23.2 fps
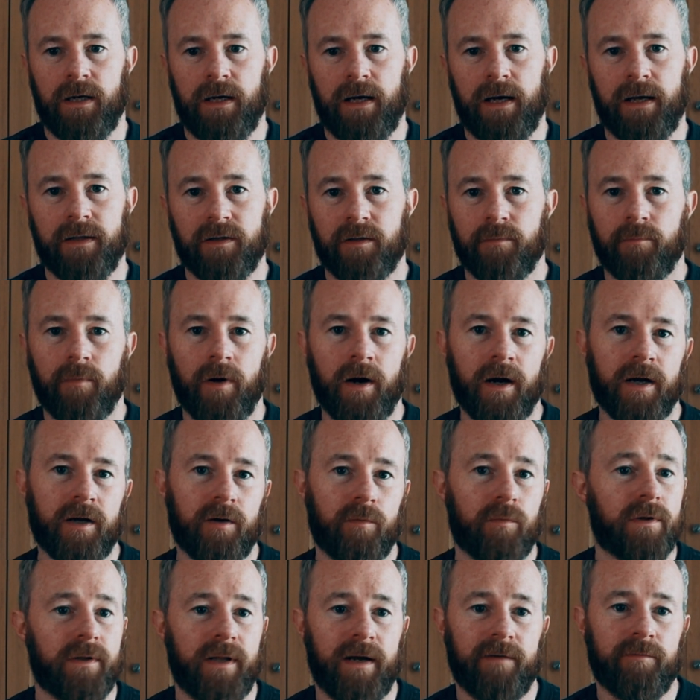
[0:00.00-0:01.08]
and the
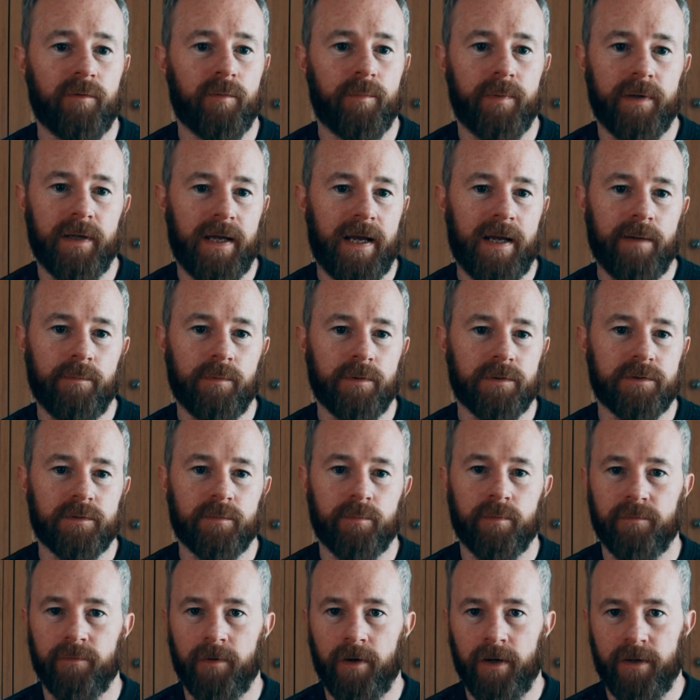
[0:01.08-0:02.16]
market will never be able to
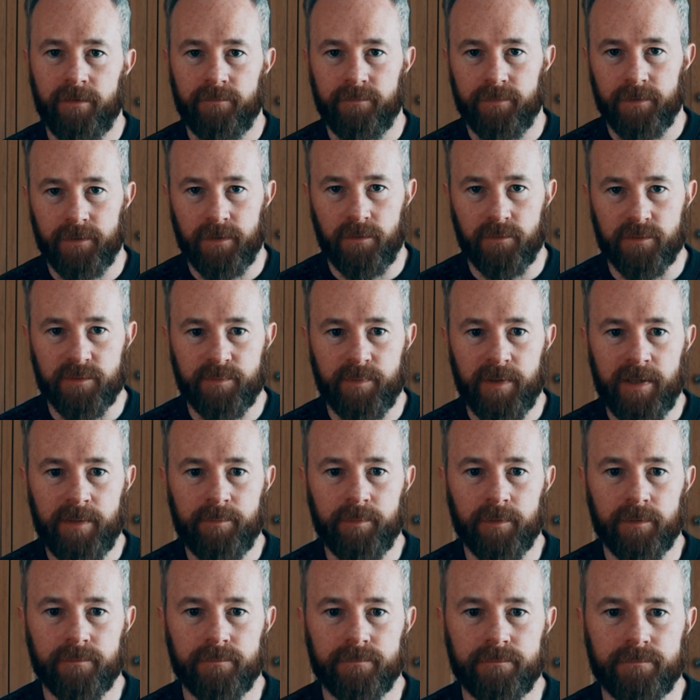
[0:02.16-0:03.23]
provide for those
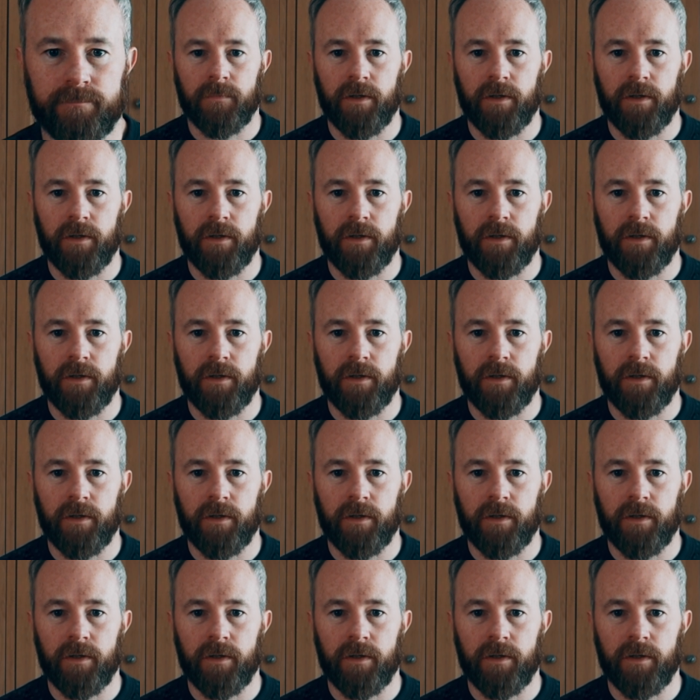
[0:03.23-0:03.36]
people.